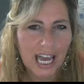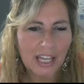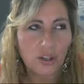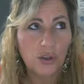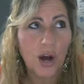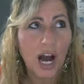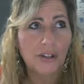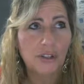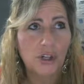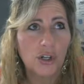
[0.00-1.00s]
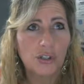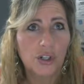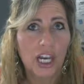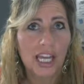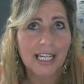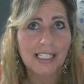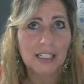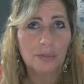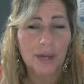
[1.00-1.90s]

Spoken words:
and you are not collecting